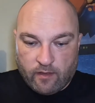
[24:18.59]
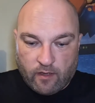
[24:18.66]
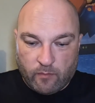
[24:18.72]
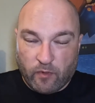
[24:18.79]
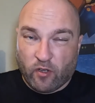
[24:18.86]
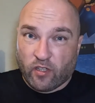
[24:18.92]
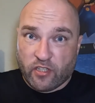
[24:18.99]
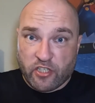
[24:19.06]

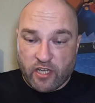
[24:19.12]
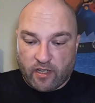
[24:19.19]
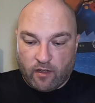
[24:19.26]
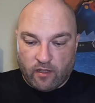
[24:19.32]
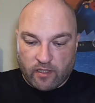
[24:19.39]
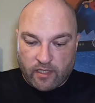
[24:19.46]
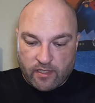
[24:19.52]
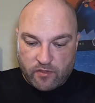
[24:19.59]
I'm not going to check
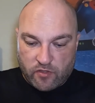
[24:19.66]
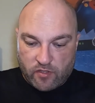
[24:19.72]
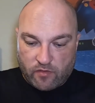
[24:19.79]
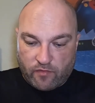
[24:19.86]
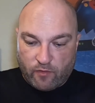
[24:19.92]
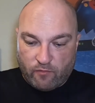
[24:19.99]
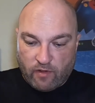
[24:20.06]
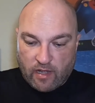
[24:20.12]
all of these, just
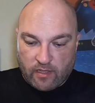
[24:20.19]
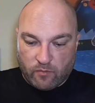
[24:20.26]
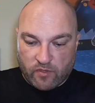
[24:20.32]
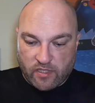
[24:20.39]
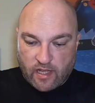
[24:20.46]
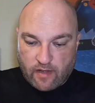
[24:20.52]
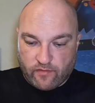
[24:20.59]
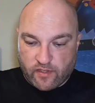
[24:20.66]
a few random
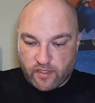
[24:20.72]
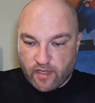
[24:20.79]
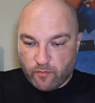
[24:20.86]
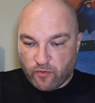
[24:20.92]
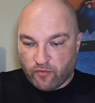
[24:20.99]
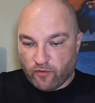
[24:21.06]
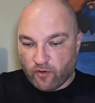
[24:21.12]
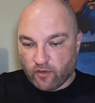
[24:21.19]
ones that I haven't seen
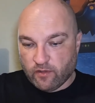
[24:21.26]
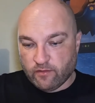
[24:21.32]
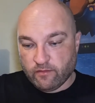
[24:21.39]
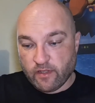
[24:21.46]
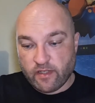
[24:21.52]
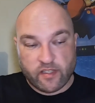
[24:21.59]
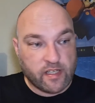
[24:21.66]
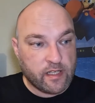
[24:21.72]
before.
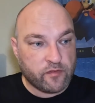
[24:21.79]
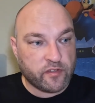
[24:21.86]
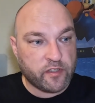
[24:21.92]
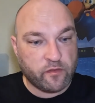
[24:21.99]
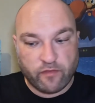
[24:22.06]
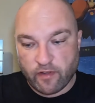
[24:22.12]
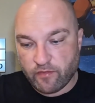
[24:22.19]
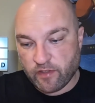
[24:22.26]
It sells for
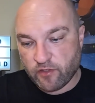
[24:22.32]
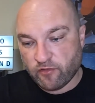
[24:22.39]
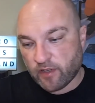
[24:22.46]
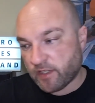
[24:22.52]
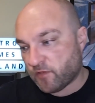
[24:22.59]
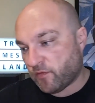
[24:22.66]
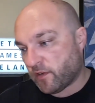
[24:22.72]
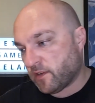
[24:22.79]
two fifty,
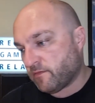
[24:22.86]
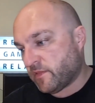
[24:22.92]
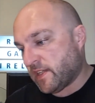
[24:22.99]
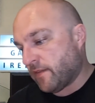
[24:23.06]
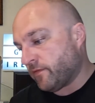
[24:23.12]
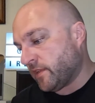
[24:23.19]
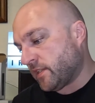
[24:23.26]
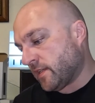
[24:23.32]
trades for
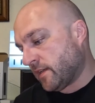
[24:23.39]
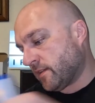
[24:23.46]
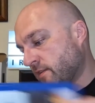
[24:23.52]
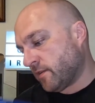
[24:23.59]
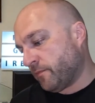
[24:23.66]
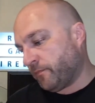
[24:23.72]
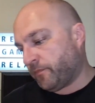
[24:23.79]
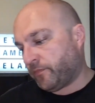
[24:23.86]
seventy cents.
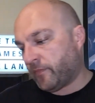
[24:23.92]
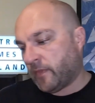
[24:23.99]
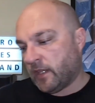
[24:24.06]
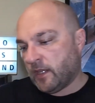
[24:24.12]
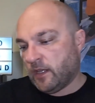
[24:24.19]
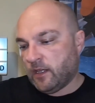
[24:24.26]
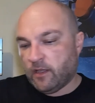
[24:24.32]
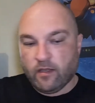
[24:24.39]
So,
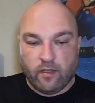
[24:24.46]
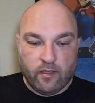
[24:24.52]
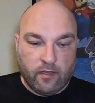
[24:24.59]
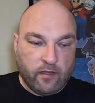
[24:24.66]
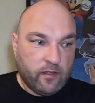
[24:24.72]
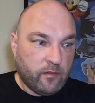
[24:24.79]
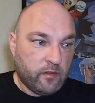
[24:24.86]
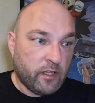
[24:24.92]

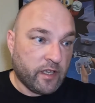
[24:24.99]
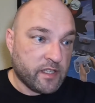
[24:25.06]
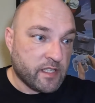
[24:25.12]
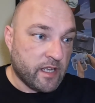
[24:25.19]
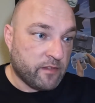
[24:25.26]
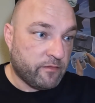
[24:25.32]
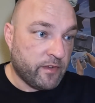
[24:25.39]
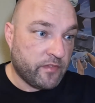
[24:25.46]
like I
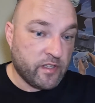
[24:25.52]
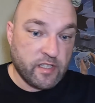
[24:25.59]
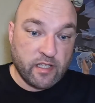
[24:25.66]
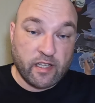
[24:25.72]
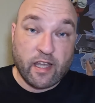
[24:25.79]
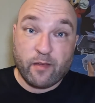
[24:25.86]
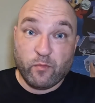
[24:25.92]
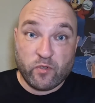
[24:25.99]
said, fifty
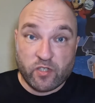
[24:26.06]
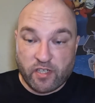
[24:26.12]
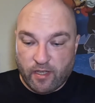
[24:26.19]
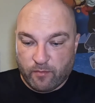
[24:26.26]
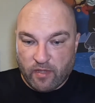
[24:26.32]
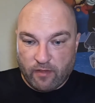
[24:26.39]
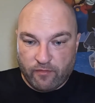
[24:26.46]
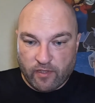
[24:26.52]
cent game, we'll just
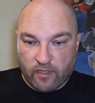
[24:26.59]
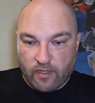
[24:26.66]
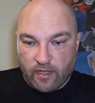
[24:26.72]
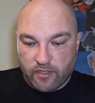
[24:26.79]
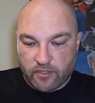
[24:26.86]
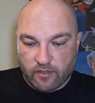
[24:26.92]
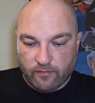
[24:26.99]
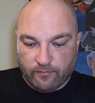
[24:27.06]
keep that for the
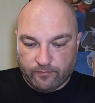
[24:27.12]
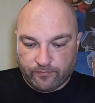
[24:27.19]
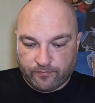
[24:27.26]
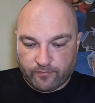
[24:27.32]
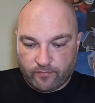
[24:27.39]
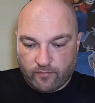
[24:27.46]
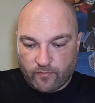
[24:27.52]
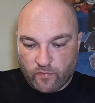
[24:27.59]
collection.
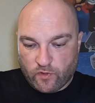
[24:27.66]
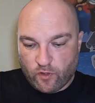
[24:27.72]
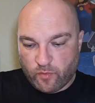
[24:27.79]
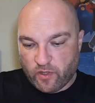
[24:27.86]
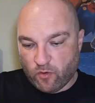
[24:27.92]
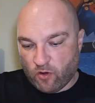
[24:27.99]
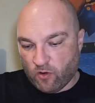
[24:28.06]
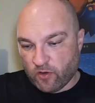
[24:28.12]

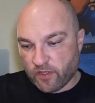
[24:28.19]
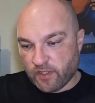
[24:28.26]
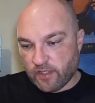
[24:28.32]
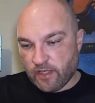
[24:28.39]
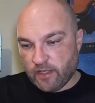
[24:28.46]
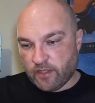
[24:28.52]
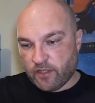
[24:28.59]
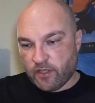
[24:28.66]
W R
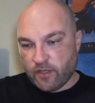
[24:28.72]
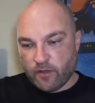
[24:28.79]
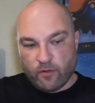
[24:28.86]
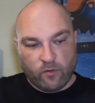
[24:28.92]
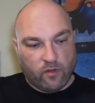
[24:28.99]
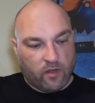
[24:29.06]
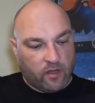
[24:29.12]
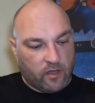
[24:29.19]
C
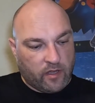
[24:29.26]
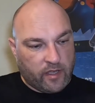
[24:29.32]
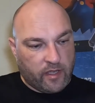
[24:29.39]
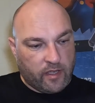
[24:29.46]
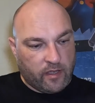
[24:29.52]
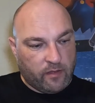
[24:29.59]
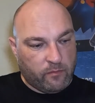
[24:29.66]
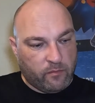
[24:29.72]
two,
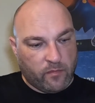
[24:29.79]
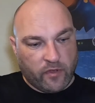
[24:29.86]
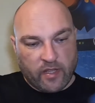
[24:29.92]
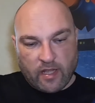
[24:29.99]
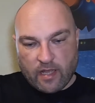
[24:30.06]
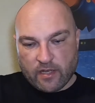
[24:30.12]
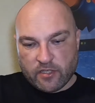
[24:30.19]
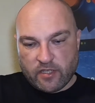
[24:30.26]
I
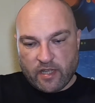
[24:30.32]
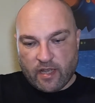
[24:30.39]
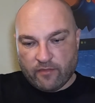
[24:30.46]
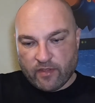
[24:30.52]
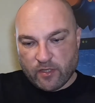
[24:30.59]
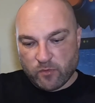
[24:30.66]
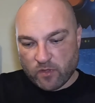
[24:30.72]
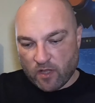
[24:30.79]
might actually
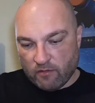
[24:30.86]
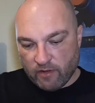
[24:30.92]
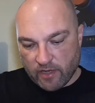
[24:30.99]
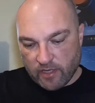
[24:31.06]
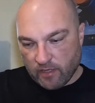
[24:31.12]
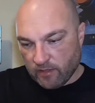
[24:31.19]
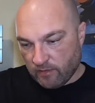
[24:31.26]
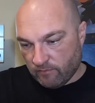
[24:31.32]
have this one
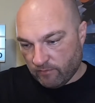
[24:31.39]
already.